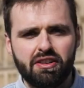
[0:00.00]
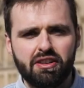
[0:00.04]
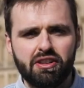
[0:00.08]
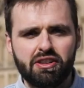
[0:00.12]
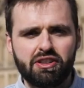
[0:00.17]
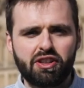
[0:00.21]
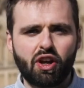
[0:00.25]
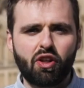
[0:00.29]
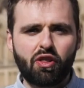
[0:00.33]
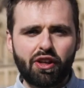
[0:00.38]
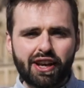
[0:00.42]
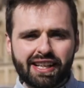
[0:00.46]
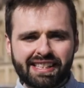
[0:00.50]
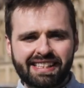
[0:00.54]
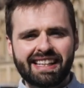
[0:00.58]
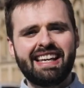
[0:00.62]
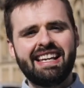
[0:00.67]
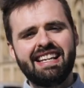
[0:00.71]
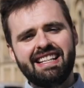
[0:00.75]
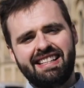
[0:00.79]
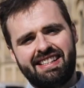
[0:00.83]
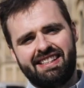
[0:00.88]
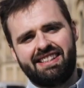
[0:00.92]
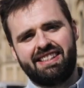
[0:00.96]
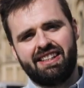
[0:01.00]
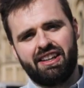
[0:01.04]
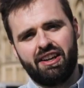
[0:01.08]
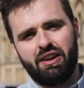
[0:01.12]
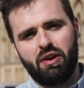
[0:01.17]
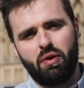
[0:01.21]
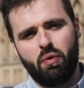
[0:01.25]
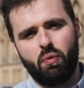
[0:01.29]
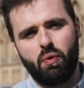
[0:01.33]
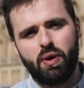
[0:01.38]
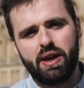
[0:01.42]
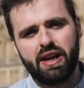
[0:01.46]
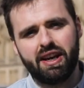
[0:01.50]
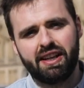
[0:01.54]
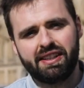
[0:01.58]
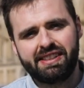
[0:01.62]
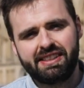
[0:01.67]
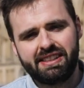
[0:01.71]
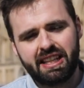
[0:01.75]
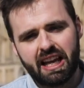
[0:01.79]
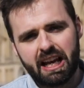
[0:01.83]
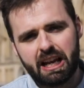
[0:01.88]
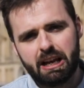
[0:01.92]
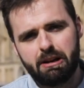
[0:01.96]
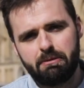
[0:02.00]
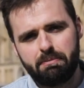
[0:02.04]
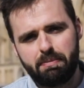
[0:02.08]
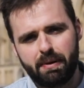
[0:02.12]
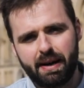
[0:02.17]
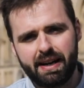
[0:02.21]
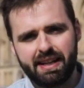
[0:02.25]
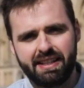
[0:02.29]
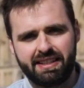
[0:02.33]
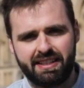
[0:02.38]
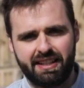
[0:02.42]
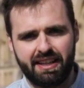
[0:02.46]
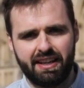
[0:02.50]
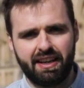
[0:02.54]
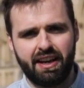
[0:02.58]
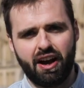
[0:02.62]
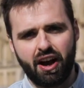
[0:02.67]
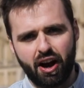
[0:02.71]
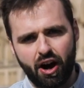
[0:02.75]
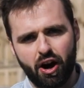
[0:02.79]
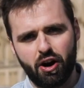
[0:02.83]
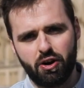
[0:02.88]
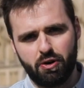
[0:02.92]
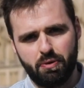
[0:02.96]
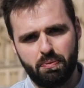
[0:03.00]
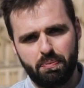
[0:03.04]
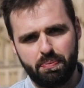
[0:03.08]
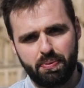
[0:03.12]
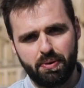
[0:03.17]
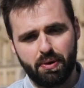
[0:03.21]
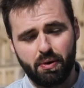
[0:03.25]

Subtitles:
So this Easter, we are celebrating hope.